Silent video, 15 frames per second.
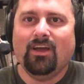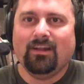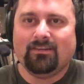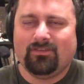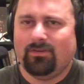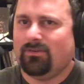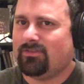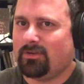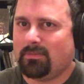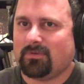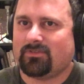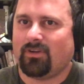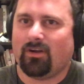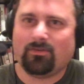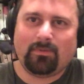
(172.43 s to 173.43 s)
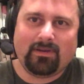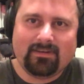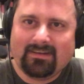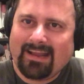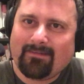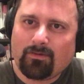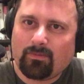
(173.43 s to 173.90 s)
two superstars we
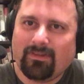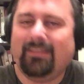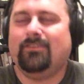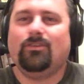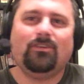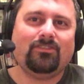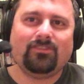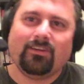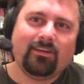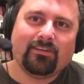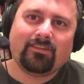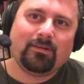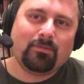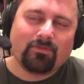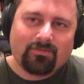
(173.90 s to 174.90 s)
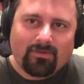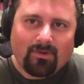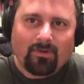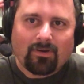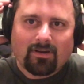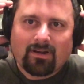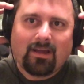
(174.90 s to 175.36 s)
never really took seriously
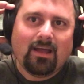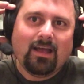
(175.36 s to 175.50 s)
before,